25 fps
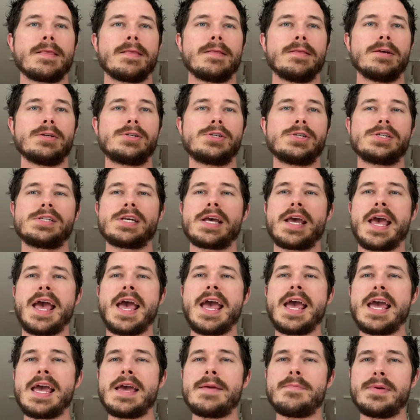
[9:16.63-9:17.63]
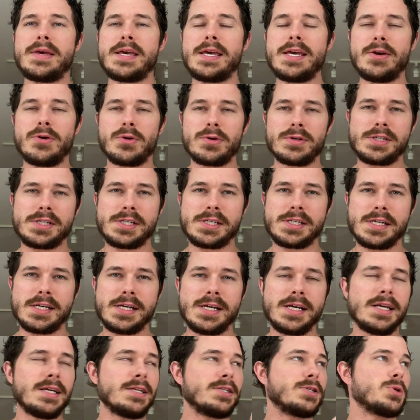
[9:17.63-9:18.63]
let's just say A, B, or
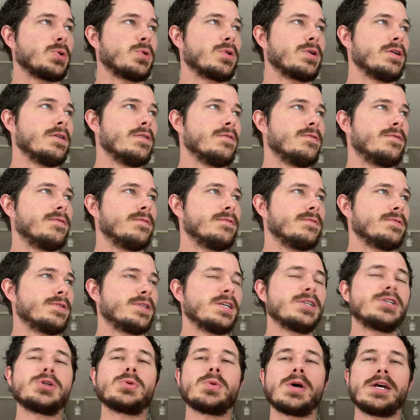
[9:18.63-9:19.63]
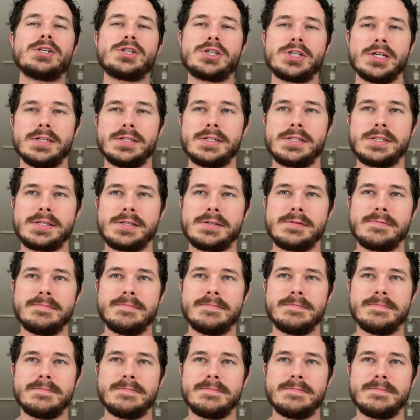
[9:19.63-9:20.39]
C sort of situations